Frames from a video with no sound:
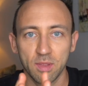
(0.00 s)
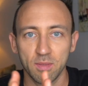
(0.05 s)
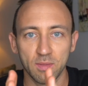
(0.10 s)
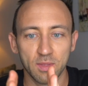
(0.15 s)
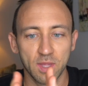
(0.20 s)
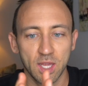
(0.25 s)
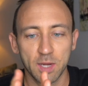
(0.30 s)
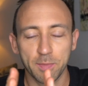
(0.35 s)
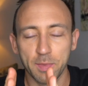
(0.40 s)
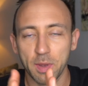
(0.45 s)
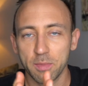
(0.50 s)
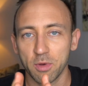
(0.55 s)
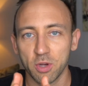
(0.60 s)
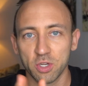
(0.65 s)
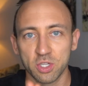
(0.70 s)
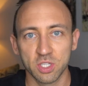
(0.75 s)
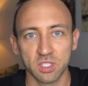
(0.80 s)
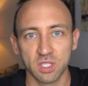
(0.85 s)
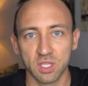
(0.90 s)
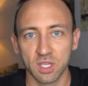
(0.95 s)
letting my
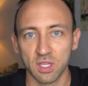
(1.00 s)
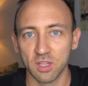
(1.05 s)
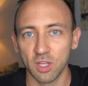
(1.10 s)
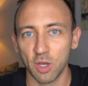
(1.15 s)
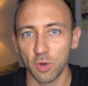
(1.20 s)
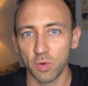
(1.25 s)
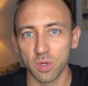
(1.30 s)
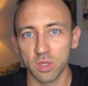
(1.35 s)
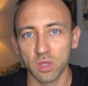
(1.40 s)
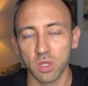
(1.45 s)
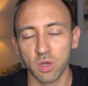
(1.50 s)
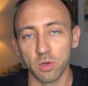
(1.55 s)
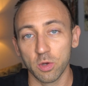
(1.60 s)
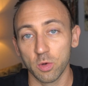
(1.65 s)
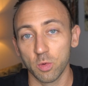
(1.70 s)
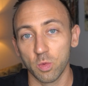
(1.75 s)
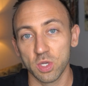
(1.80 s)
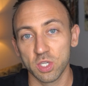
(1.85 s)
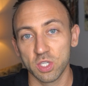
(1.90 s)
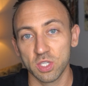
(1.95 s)
margins get lower and
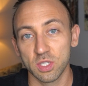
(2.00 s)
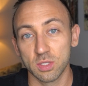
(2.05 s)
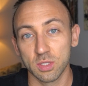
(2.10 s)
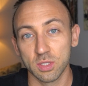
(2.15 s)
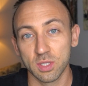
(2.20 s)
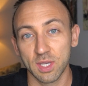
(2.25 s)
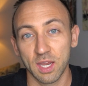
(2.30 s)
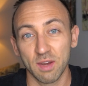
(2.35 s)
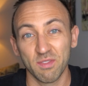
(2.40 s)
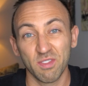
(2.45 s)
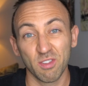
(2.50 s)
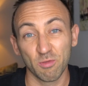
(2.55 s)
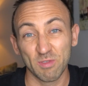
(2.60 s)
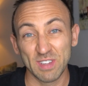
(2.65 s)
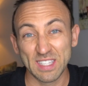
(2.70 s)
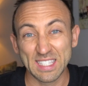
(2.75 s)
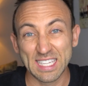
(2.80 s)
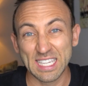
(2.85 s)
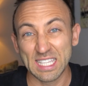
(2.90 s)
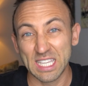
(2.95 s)
lower, which is kind of a
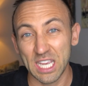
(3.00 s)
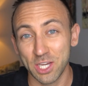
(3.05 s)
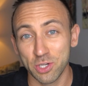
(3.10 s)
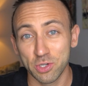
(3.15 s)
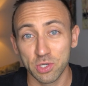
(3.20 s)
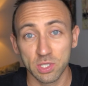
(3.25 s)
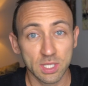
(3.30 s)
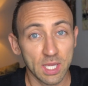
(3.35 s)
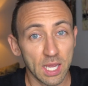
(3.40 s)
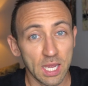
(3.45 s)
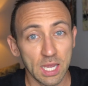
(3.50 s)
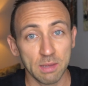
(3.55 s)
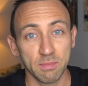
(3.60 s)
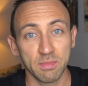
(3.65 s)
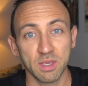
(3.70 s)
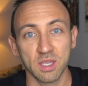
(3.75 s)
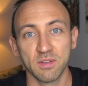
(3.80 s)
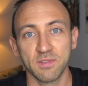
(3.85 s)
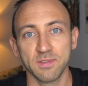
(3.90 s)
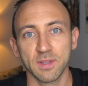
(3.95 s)
risky, dangerous game
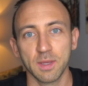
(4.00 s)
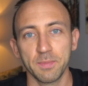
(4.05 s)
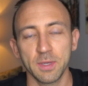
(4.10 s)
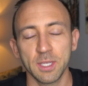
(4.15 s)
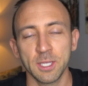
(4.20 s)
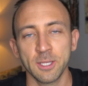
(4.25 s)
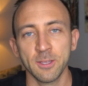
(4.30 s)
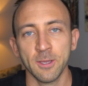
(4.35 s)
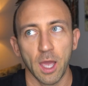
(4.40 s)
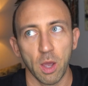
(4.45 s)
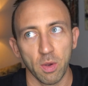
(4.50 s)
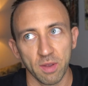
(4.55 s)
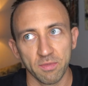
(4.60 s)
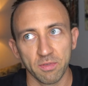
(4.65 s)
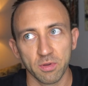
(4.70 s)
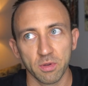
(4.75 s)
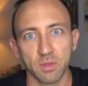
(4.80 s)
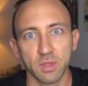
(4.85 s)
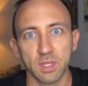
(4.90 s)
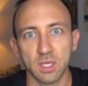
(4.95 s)
in flipping.
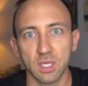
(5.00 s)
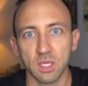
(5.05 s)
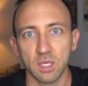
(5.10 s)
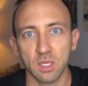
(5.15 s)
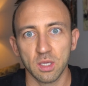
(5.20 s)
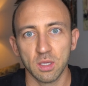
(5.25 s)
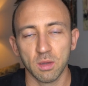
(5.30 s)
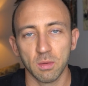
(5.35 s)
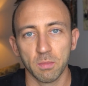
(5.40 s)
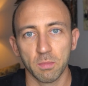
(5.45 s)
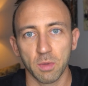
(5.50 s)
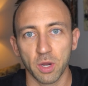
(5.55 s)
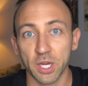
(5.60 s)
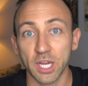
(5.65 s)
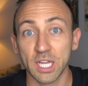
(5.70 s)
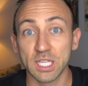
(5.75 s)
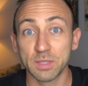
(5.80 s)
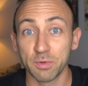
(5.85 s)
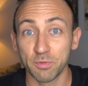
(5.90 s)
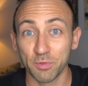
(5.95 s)
However, the
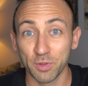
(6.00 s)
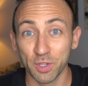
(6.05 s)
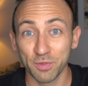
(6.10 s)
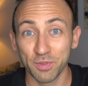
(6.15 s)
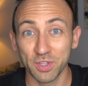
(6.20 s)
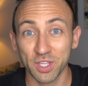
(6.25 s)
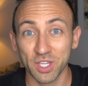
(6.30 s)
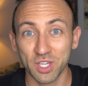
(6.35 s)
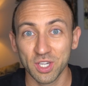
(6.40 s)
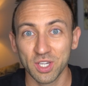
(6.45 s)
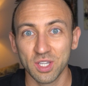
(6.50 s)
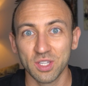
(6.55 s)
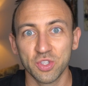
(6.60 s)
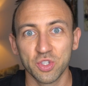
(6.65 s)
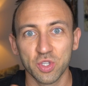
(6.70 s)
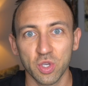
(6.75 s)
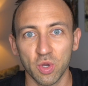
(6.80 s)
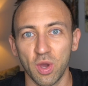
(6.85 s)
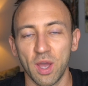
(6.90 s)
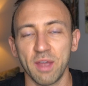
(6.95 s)
market has been really, really good.
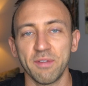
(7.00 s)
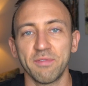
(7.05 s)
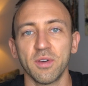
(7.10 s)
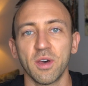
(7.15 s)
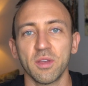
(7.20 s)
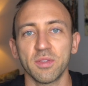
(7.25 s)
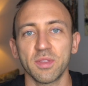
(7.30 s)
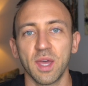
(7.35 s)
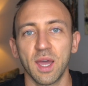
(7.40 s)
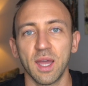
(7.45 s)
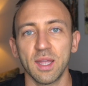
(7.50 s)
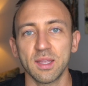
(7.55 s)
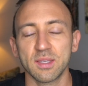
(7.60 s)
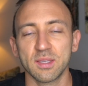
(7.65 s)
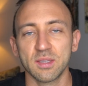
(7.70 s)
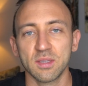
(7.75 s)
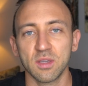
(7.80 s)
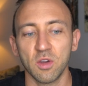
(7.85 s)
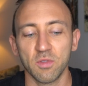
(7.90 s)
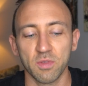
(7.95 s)
So I felt
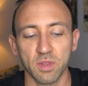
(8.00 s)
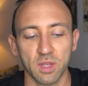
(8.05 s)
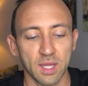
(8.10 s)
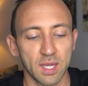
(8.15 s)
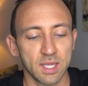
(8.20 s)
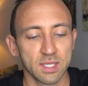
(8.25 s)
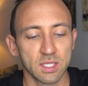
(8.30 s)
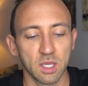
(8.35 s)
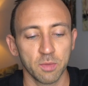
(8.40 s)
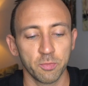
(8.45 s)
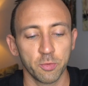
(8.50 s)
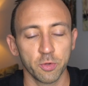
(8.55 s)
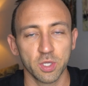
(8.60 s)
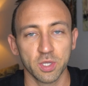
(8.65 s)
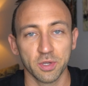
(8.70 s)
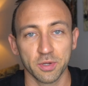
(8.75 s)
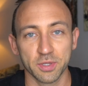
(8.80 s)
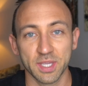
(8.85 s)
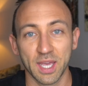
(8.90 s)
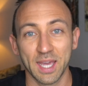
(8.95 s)
that over the last couple of
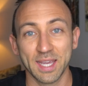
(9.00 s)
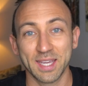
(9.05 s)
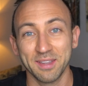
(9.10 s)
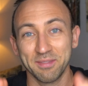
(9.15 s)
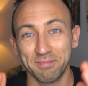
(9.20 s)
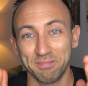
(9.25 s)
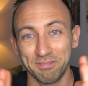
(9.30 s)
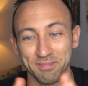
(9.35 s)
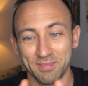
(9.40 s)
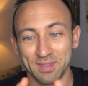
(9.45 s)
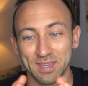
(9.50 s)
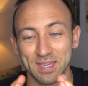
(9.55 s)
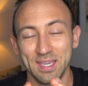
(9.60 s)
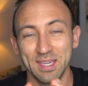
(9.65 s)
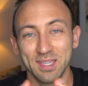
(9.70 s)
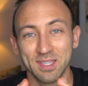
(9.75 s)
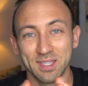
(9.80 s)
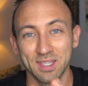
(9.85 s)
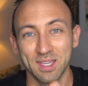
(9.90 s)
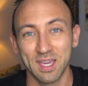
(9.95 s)
years, I could
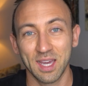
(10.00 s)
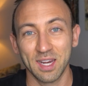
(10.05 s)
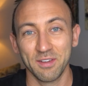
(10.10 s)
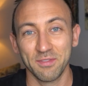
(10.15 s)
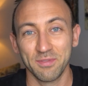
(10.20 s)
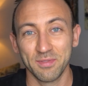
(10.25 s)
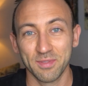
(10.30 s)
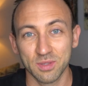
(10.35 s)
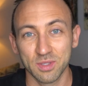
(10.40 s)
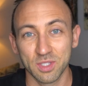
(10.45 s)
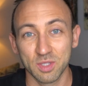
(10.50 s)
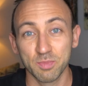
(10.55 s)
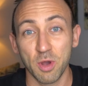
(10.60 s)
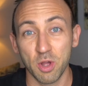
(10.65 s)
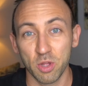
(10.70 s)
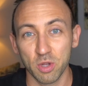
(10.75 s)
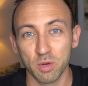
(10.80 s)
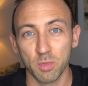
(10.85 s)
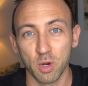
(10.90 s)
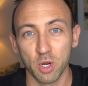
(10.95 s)
get kind of
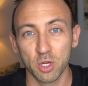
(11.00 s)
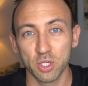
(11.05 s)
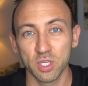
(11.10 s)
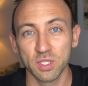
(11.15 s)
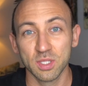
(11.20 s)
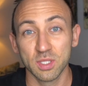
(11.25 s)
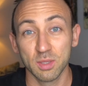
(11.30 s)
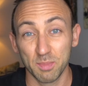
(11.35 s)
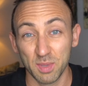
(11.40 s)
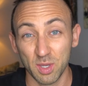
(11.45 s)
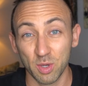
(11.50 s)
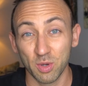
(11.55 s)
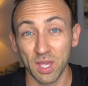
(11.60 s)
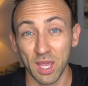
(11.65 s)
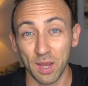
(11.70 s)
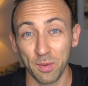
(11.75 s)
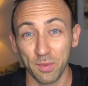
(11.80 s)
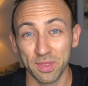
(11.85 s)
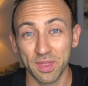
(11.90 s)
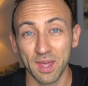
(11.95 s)
smaller margins and be
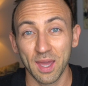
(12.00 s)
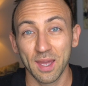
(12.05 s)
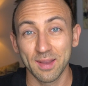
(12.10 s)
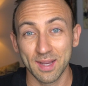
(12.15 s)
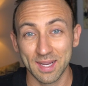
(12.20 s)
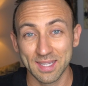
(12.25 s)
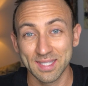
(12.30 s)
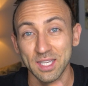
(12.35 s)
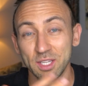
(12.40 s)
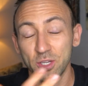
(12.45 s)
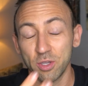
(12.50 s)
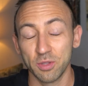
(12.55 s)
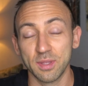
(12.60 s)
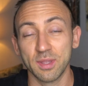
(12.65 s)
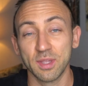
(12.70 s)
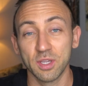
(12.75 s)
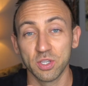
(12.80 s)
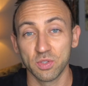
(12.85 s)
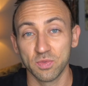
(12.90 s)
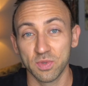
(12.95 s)
okay with that because I know
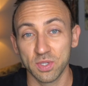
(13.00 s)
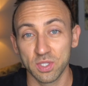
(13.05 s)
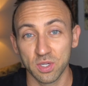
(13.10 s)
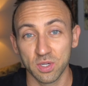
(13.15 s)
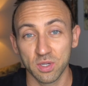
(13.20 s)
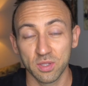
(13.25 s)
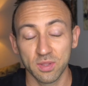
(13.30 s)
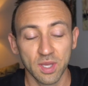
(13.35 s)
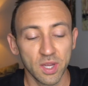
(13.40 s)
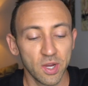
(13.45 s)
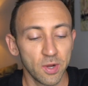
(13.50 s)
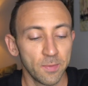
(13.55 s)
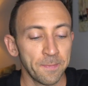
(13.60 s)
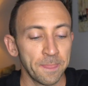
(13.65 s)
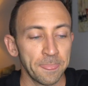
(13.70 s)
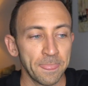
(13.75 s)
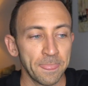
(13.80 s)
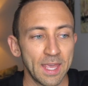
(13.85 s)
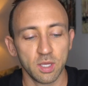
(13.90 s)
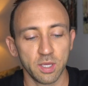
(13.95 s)
that there's a return there.
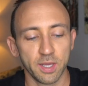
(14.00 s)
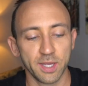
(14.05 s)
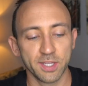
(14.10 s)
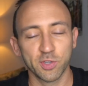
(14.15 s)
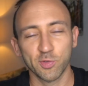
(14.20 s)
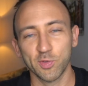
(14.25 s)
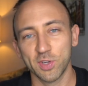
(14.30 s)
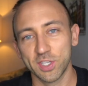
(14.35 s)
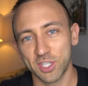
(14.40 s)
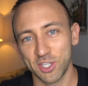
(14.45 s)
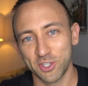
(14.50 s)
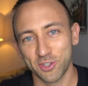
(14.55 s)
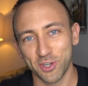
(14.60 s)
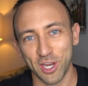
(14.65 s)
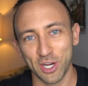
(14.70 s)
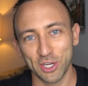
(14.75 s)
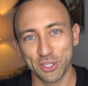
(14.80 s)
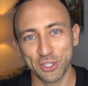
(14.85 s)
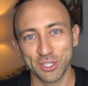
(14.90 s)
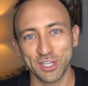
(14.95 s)
It's a risky
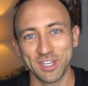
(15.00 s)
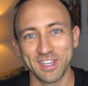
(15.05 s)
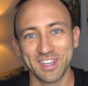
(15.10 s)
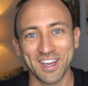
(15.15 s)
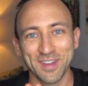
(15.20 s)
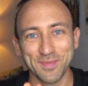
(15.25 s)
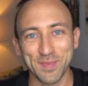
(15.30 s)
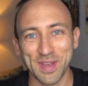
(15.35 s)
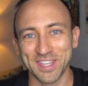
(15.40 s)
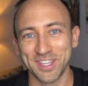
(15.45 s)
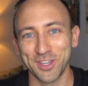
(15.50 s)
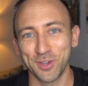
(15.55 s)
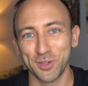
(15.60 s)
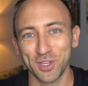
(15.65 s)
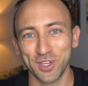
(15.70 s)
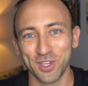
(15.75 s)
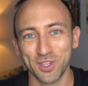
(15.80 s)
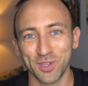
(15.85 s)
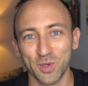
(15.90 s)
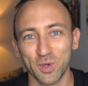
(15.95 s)
strategy. I'm not telling
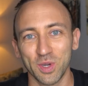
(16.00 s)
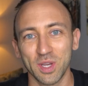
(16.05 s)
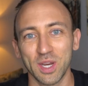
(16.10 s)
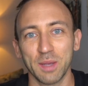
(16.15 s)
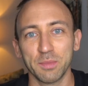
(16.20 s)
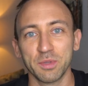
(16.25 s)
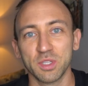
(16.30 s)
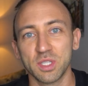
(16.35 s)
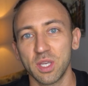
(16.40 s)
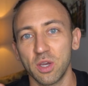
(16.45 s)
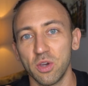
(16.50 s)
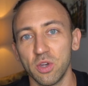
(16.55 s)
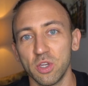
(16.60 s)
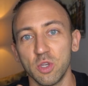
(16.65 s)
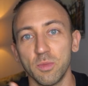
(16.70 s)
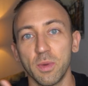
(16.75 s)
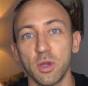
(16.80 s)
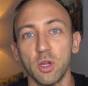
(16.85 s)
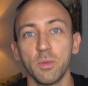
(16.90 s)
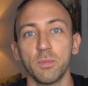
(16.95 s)
you to do it. I'm just telling
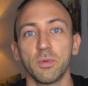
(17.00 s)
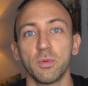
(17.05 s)
you my own